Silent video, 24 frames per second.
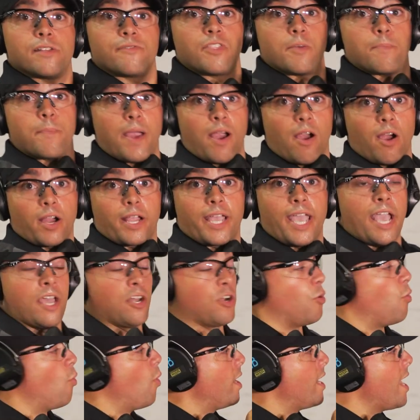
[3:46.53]
of the barricade
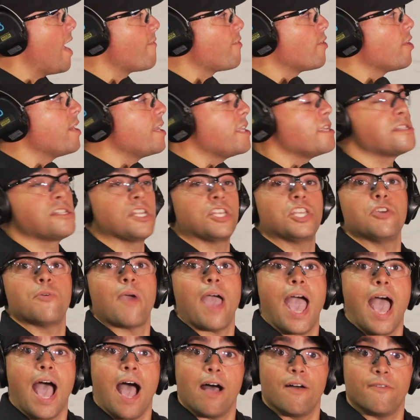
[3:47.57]
or whatever it is that you
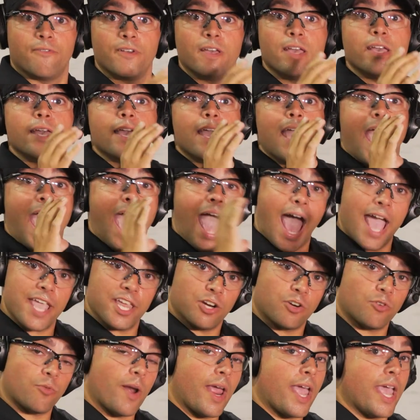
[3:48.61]
have at
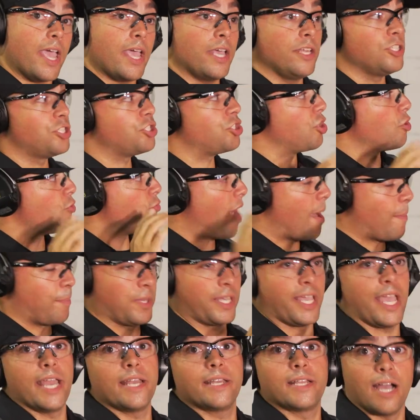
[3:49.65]
your range to
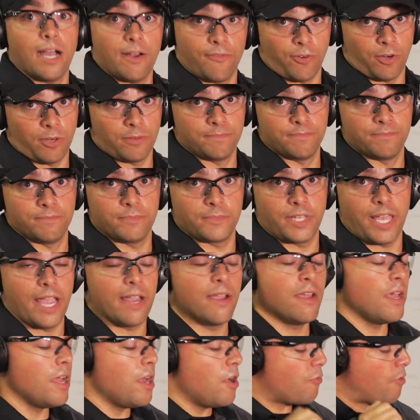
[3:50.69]
replicate cover, okay?
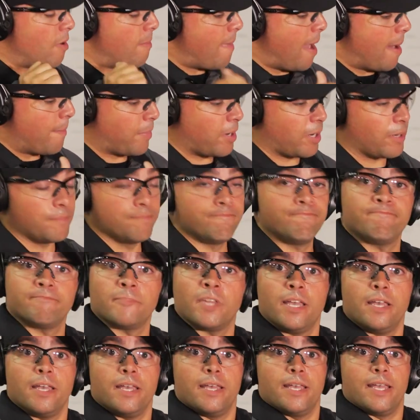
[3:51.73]
Remember,
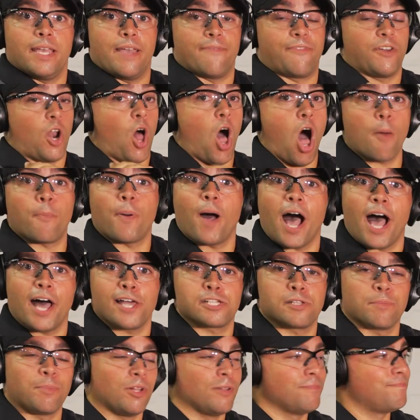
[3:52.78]
if at all
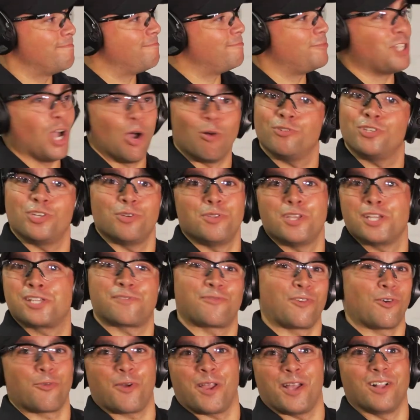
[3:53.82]
possible, don't do this
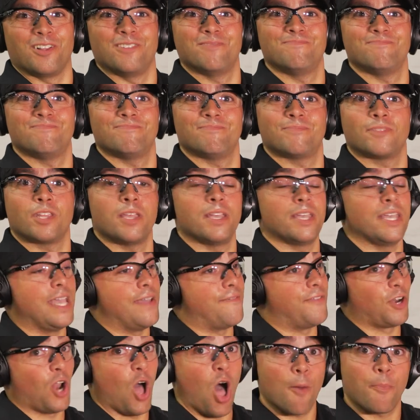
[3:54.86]
for real.
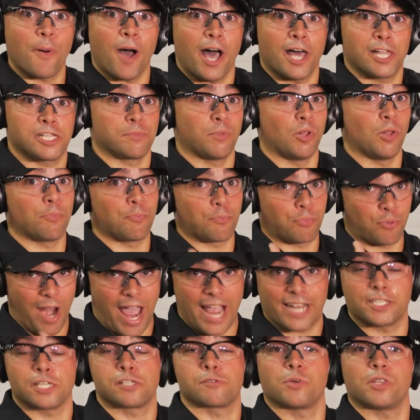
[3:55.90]
If at all possible,
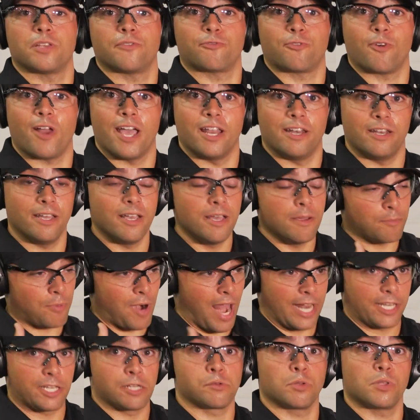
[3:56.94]
practice with a friend,
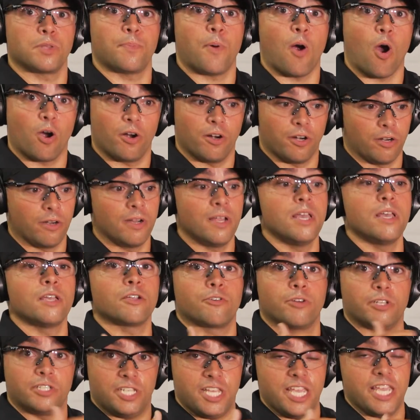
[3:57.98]
practice with a partner,
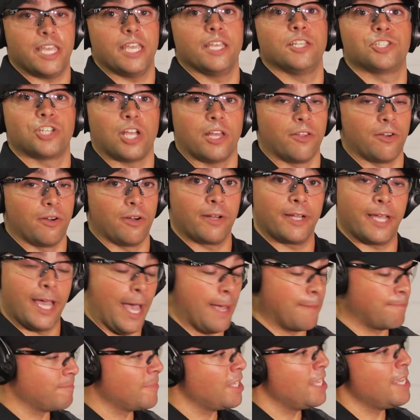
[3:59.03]
critique each other, okay?